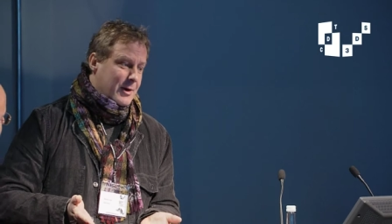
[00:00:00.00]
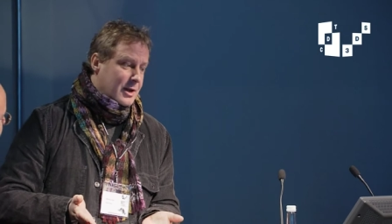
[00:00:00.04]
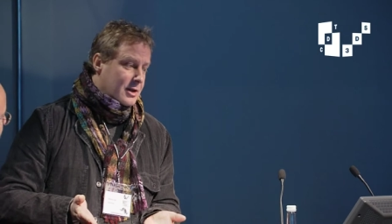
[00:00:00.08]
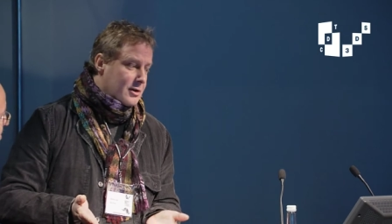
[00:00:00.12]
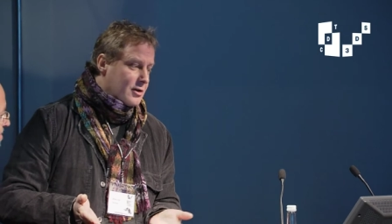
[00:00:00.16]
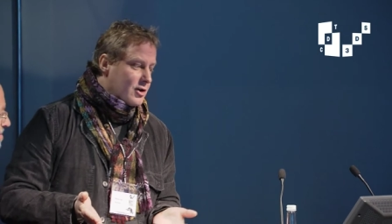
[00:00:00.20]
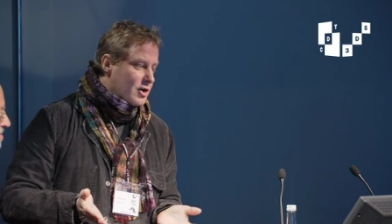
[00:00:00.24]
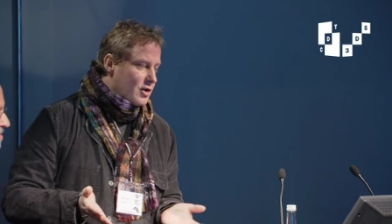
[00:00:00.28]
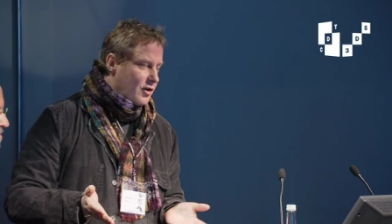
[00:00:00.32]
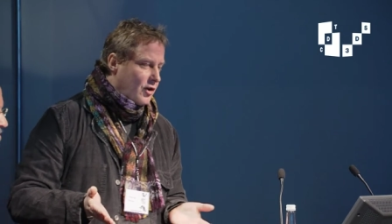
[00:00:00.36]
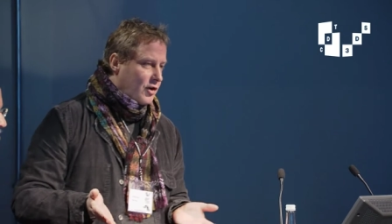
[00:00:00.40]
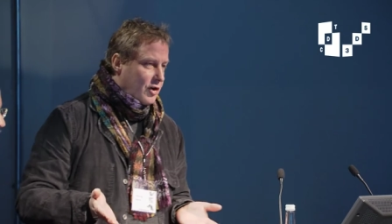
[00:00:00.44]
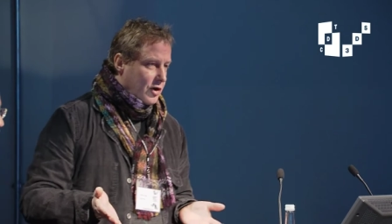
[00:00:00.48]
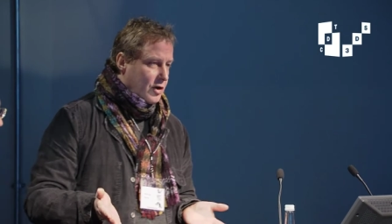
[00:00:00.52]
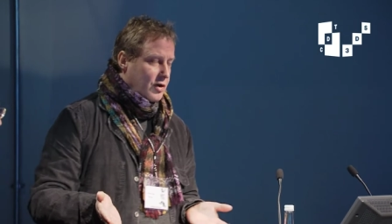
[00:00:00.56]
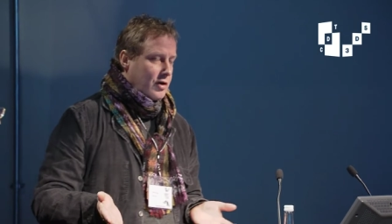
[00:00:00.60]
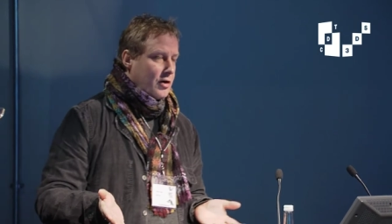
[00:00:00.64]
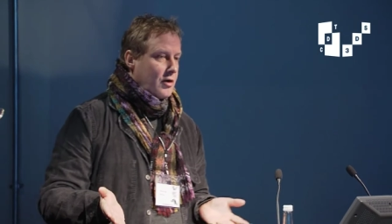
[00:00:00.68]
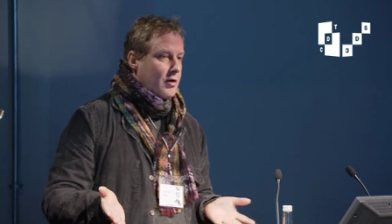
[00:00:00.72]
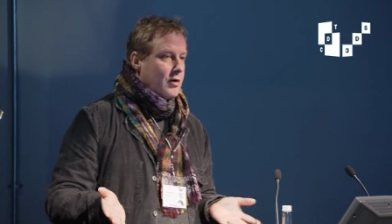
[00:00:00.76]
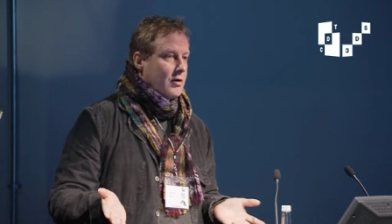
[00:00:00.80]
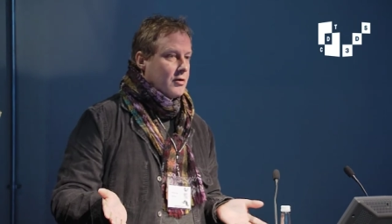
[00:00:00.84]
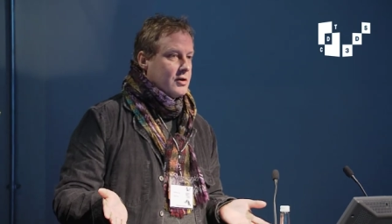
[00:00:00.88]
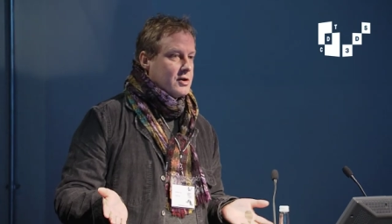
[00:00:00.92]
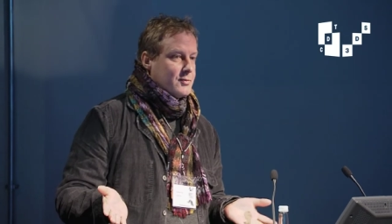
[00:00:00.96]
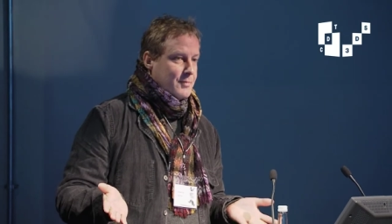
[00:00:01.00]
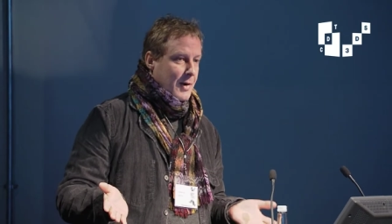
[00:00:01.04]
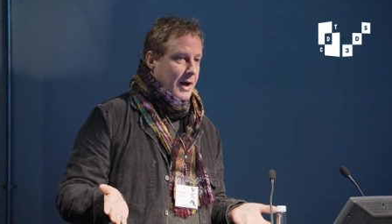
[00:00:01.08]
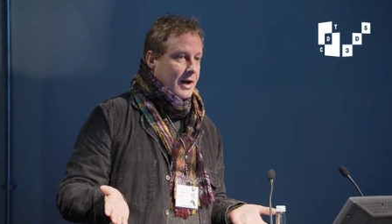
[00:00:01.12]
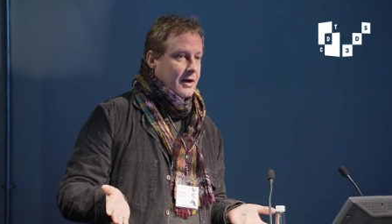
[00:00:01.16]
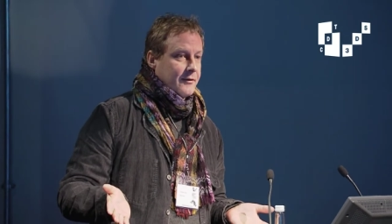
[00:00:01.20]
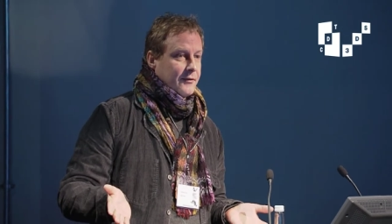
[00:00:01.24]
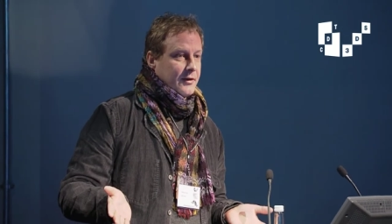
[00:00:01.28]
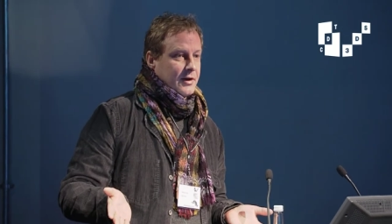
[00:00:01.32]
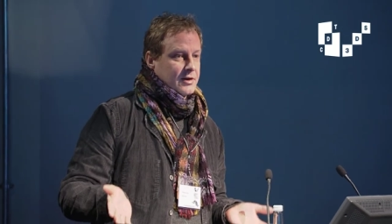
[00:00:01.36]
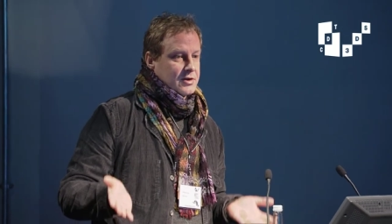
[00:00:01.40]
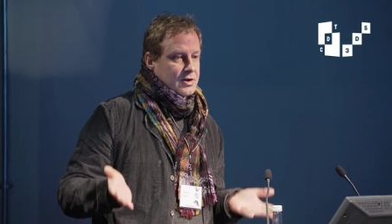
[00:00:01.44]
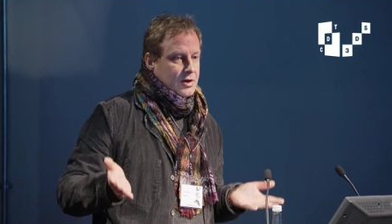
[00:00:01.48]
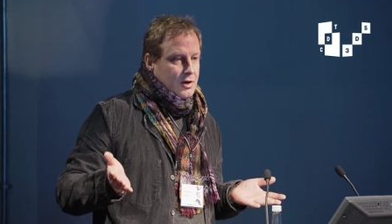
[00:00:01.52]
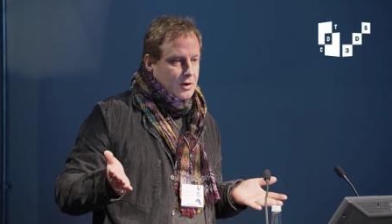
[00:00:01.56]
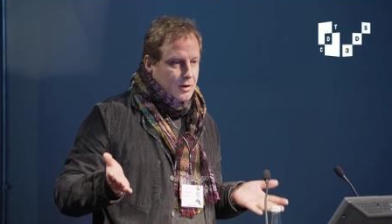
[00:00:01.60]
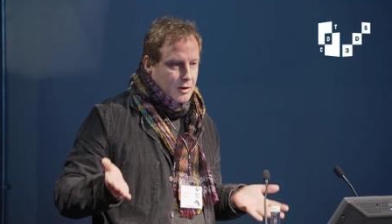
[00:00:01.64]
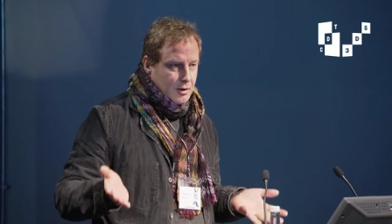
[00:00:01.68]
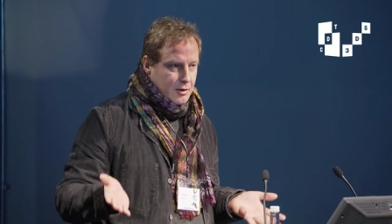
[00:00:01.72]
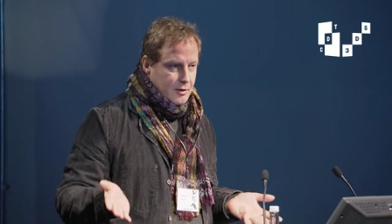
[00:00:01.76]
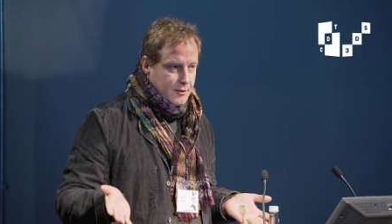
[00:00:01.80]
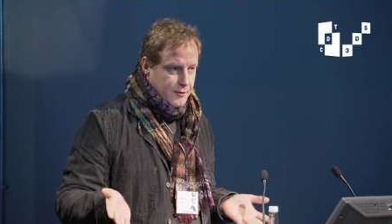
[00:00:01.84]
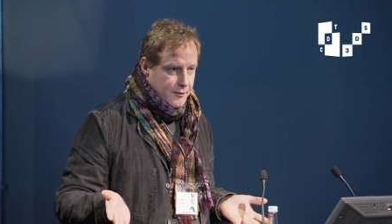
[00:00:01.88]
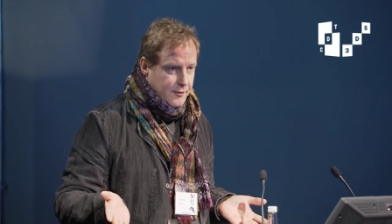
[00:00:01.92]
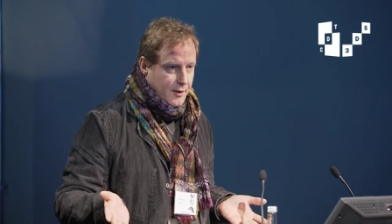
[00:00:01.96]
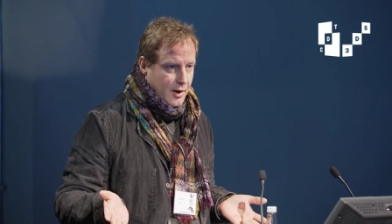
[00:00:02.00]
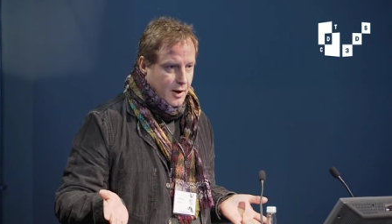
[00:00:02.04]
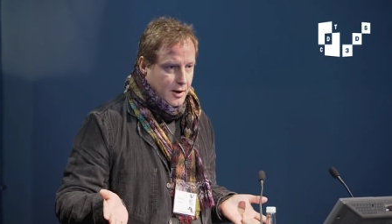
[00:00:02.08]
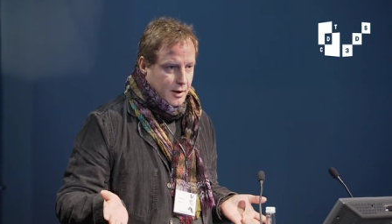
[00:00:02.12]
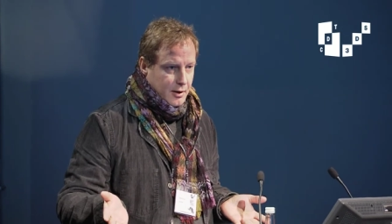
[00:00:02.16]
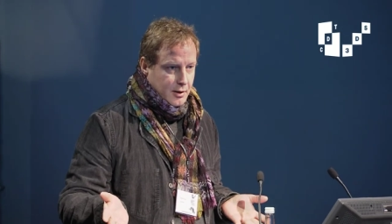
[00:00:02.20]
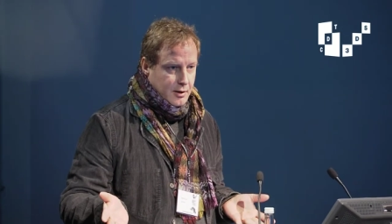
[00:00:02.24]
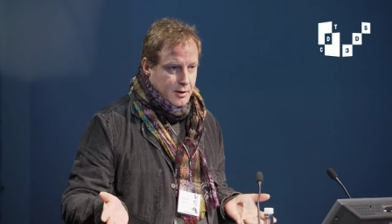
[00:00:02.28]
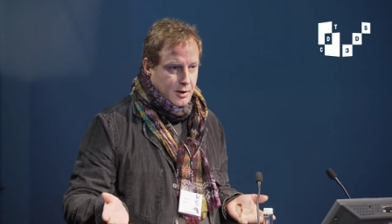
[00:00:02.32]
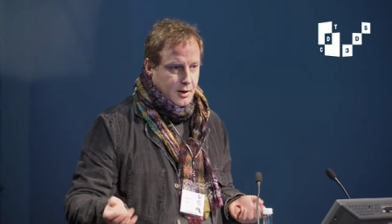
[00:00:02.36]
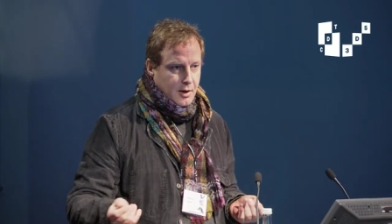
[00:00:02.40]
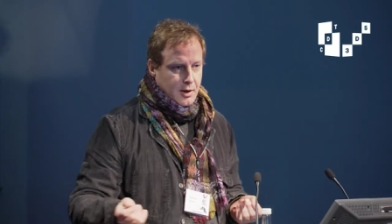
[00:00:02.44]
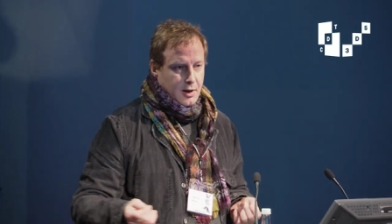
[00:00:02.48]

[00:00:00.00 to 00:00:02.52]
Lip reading: I mean, huge benefits and huge fun.